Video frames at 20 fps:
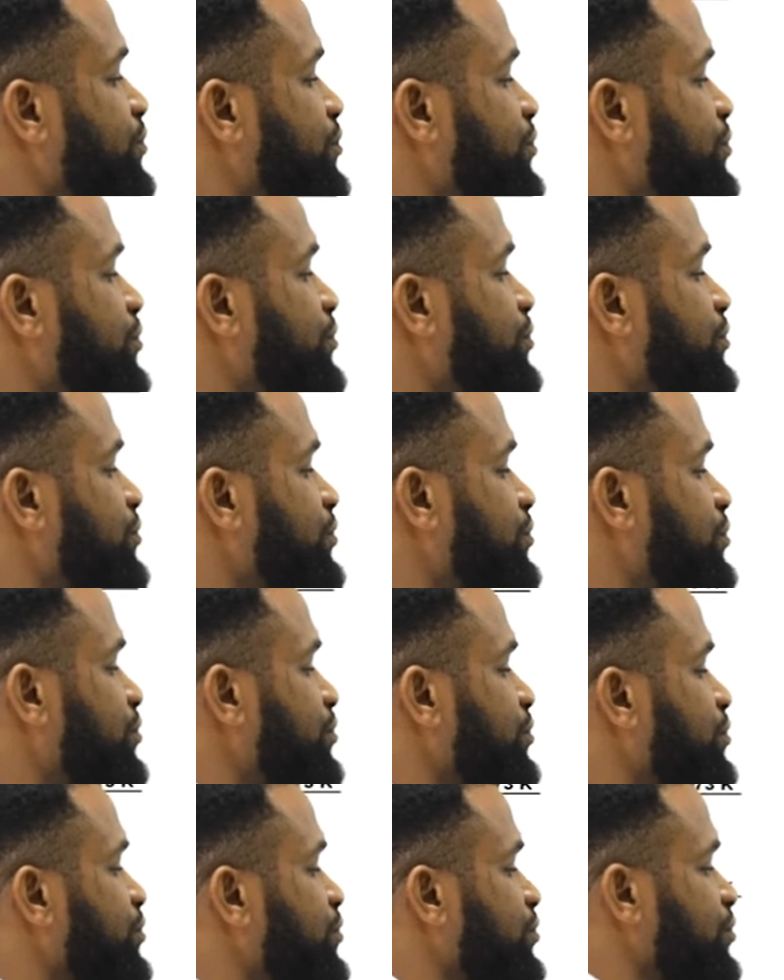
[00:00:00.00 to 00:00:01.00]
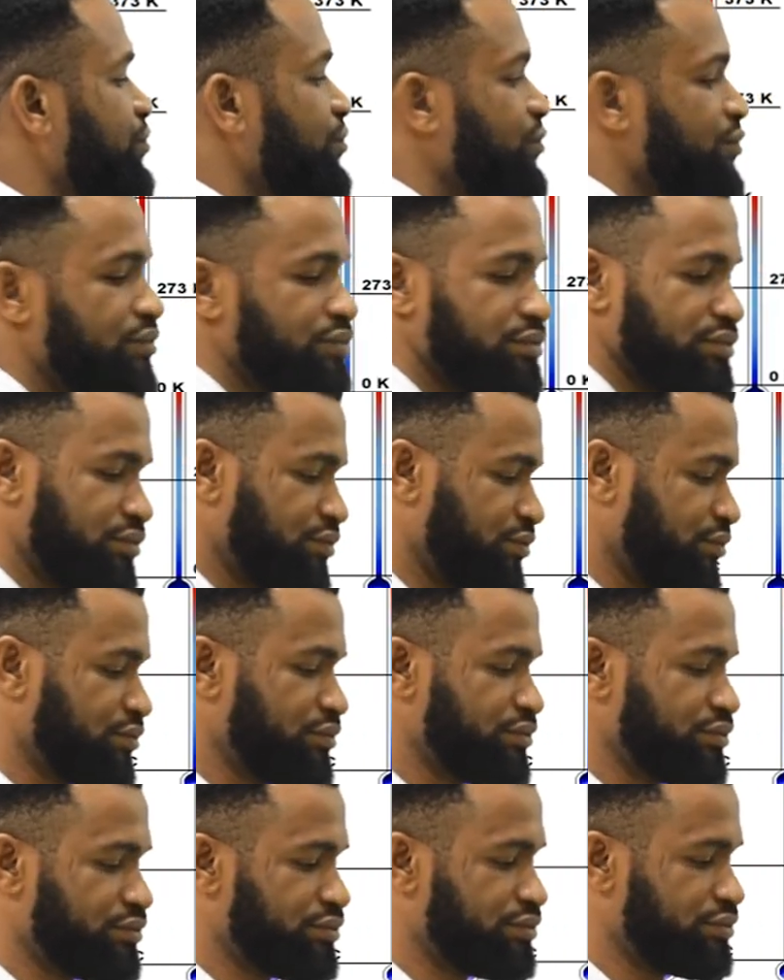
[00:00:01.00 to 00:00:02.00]

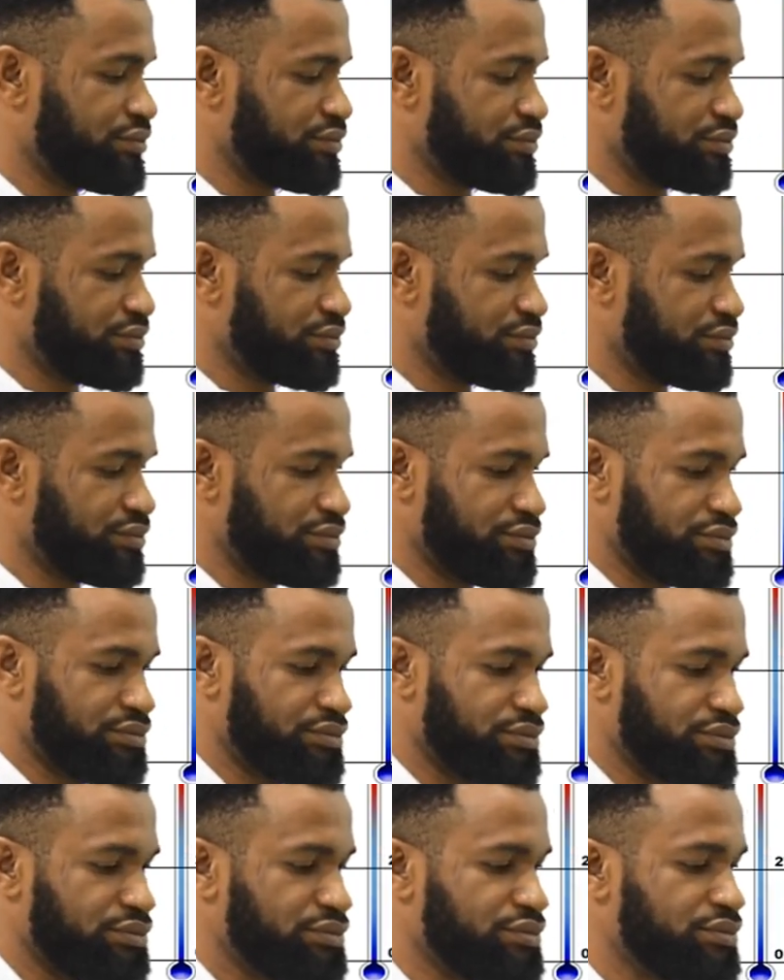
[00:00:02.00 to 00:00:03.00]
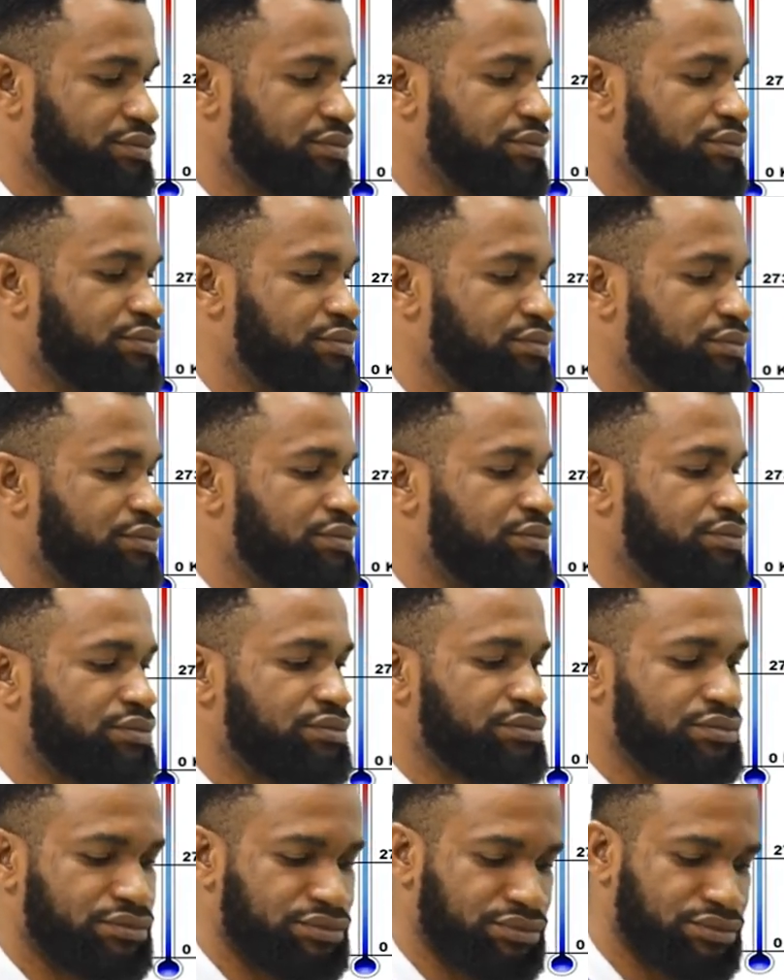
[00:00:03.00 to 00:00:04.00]

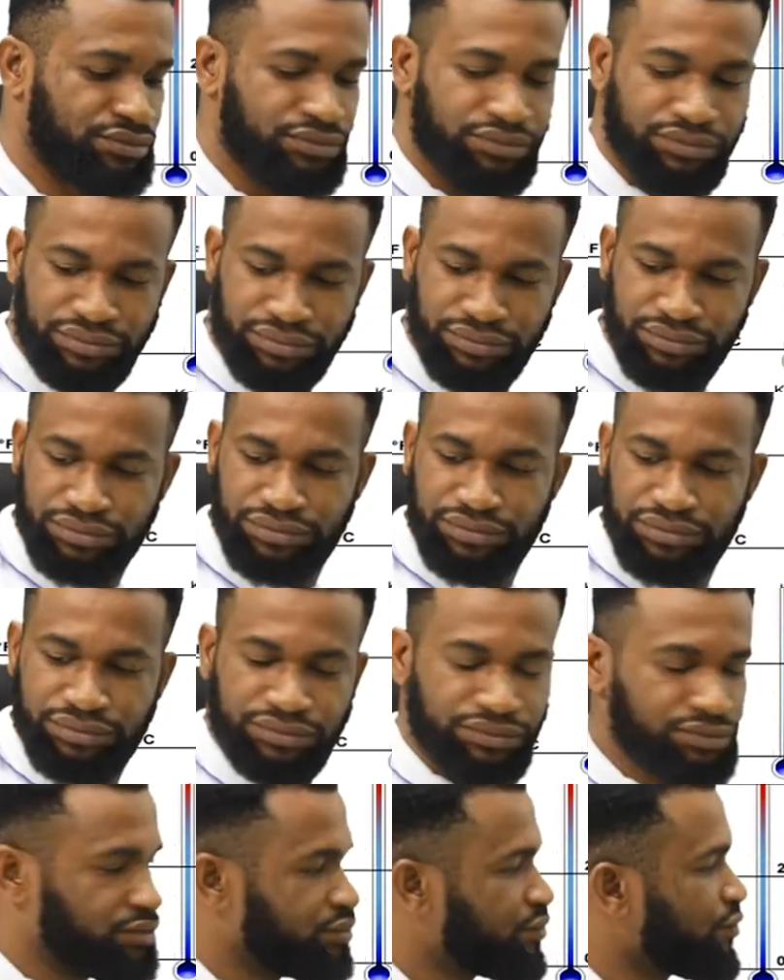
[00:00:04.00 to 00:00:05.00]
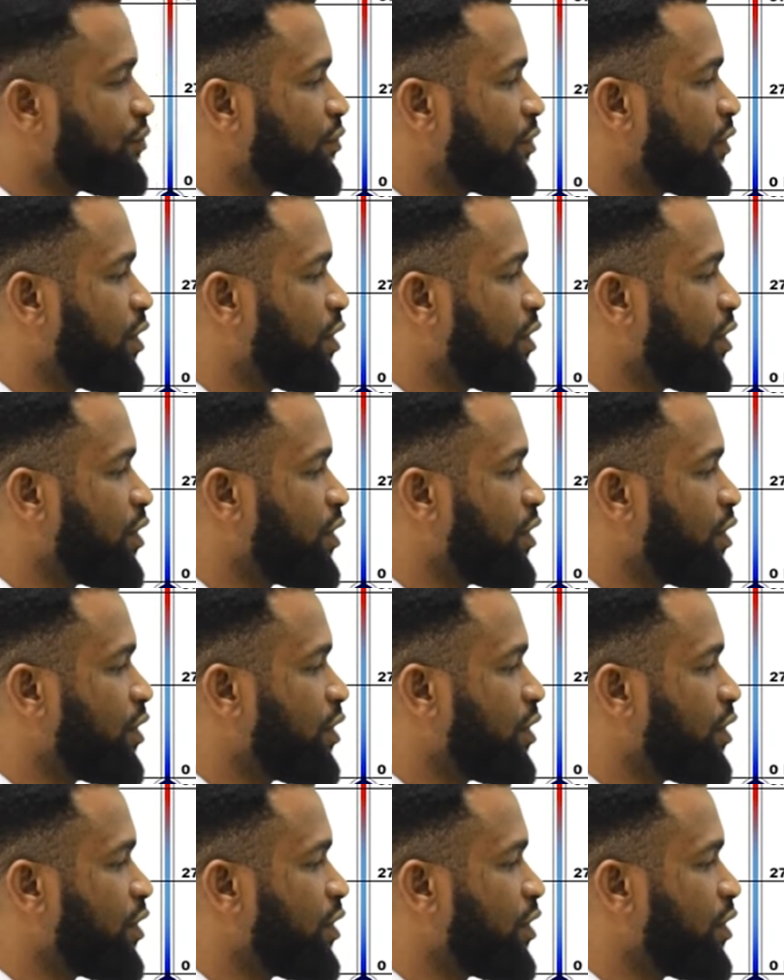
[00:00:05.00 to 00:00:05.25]
(no one is talking)